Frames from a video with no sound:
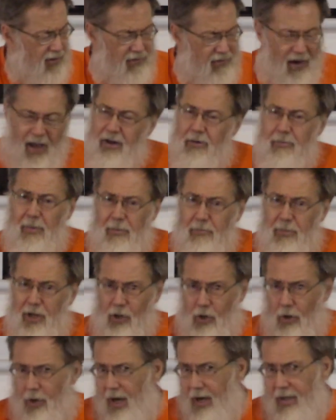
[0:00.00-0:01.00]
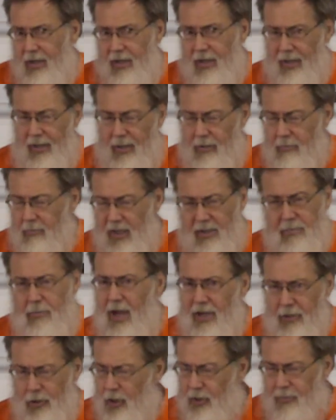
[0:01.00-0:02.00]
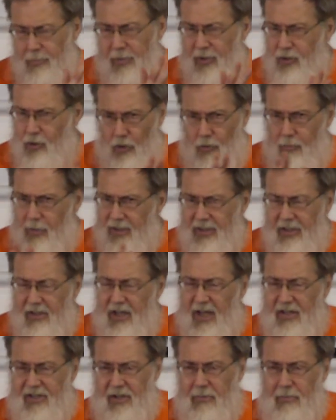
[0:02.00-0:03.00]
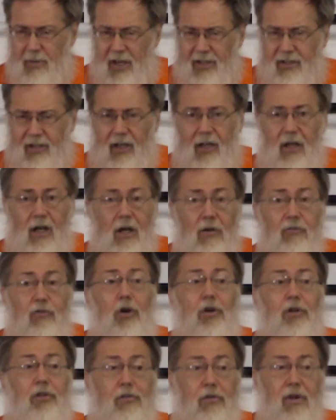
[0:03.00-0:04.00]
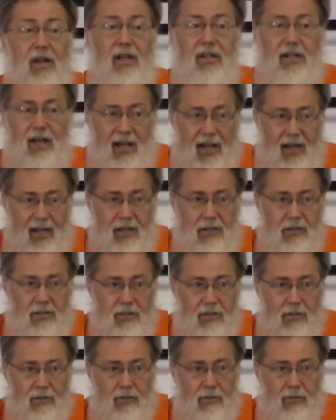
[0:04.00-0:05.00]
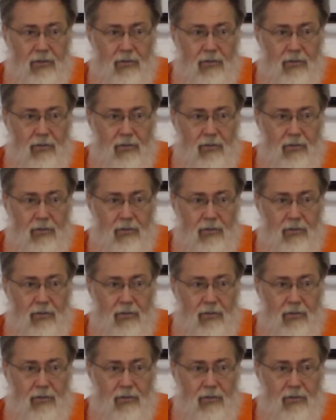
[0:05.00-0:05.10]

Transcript: If I remember correctly, it might not be true, but it doesn't matter, for 3 days.